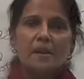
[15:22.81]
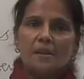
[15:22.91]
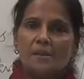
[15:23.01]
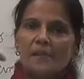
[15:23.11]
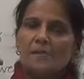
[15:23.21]

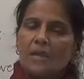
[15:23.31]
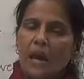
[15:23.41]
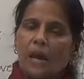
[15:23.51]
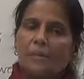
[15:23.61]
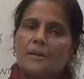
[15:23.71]
They will see
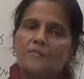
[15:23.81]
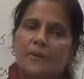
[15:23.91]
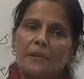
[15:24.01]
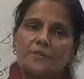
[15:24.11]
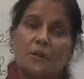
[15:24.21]
Akbar's
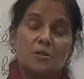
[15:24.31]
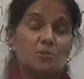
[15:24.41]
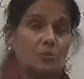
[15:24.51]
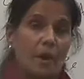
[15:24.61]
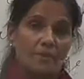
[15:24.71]
face first,
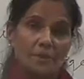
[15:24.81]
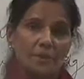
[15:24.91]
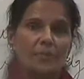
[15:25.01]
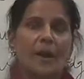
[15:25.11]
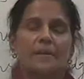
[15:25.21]
having
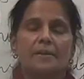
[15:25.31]
divine.